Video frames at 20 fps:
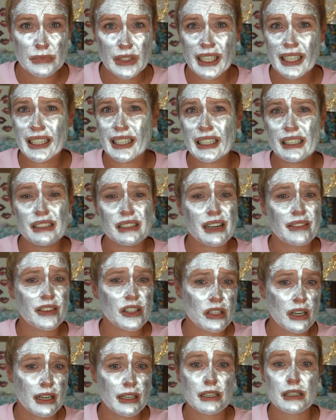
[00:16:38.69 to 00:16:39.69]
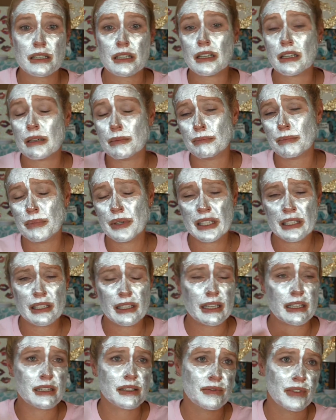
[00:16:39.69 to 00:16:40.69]
and he's never tried to see them, but
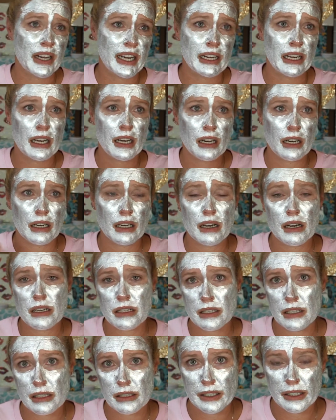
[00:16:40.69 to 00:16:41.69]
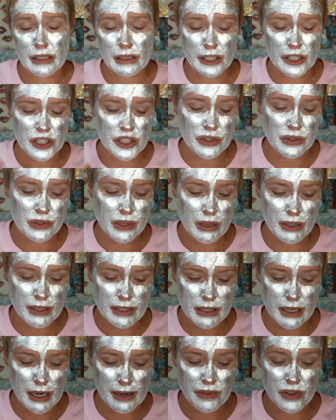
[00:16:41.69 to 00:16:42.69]
he's fighting and causing legal issues, all this
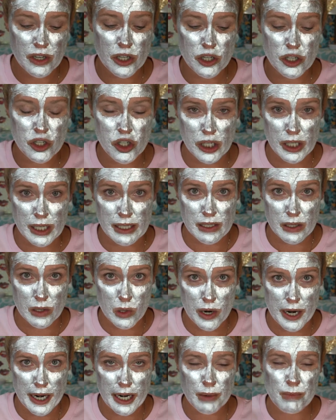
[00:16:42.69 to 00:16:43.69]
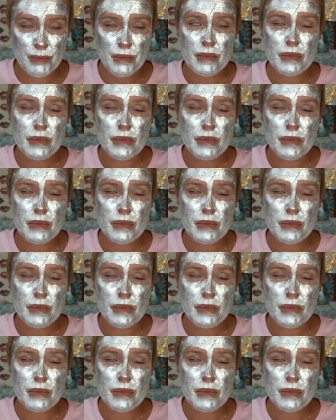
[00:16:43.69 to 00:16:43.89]
stuff. She needs a lawyer.